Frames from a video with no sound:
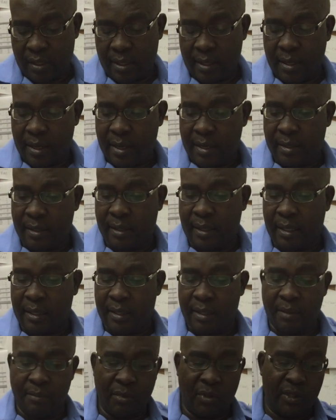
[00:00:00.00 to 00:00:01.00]
realize
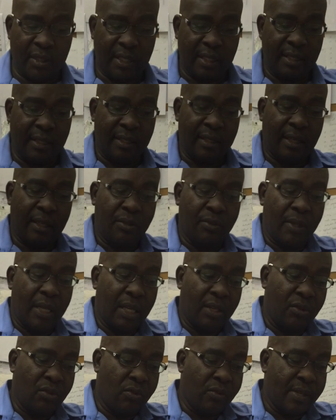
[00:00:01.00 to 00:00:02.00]
that the modeling that we
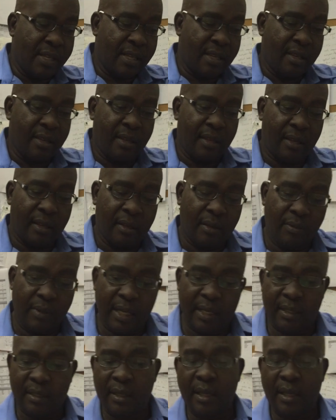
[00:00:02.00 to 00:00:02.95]
are doing here, we are